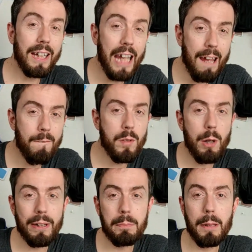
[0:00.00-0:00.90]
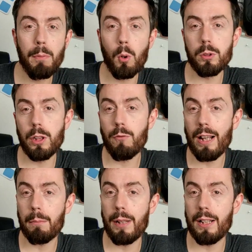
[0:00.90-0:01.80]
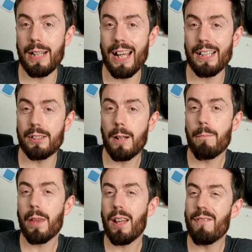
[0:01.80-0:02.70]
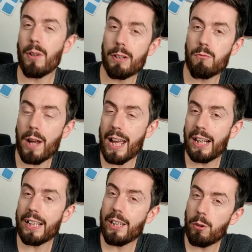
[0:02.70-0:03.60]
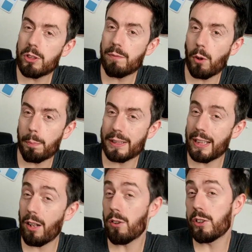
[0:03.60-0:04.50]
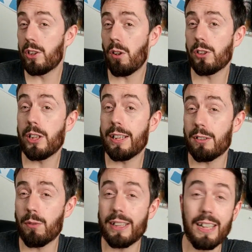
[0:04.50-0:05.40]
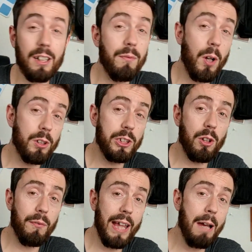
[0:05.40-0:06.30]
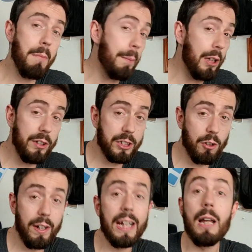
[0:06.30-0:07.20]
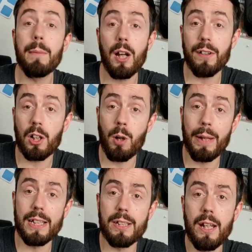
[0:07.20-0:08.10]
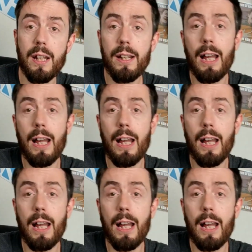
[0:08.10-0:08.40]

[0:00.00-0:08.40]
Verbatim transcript: again, USB port on a rack mount NAS very rarely useful, particularly on a Synology. It doesn't really take advantage of that. Maybe you disagree, let me know in the comments.